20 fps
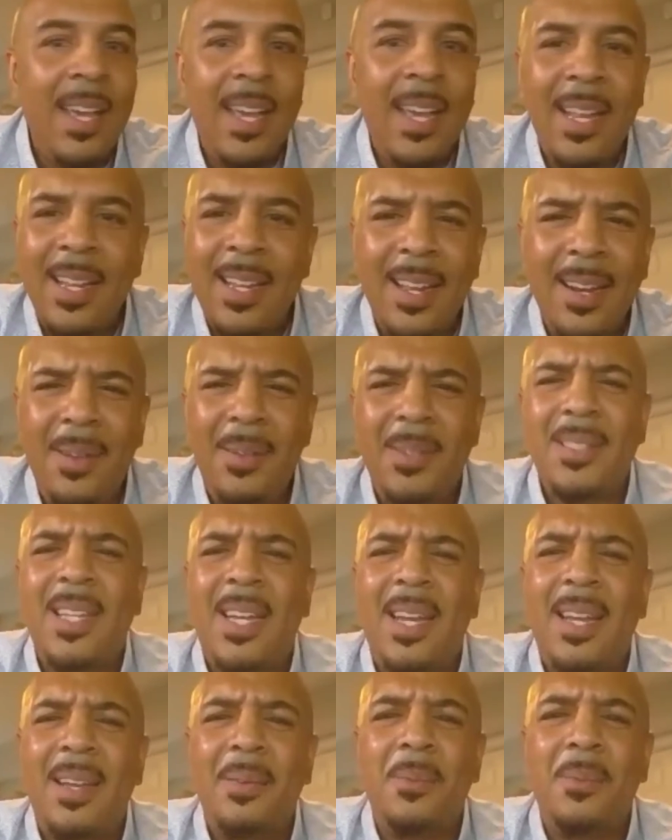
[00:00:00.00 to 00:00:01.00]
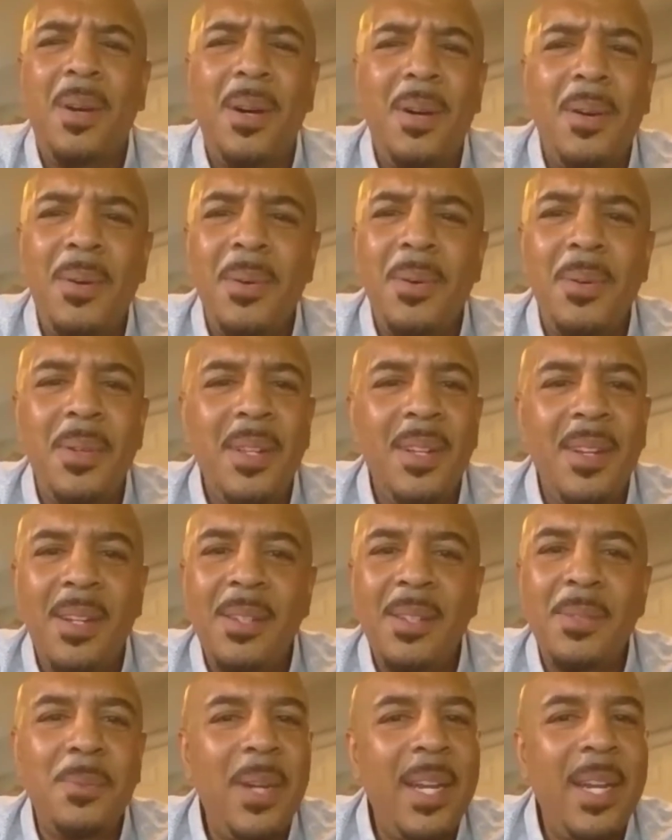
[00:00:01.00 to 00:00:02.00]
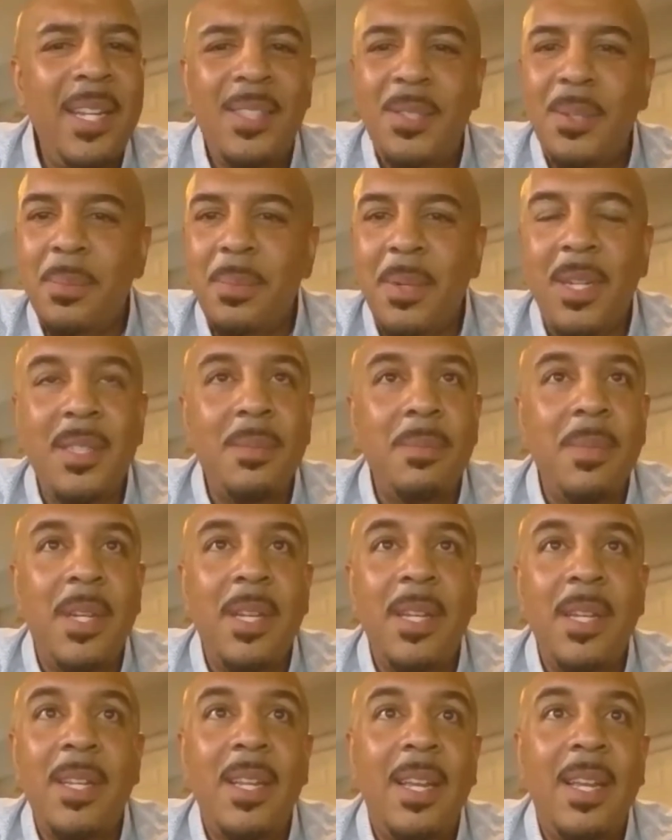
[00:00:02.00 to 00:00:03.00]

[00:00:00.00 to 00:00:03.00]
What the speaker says: and I was like, whoa, that was way too much, man.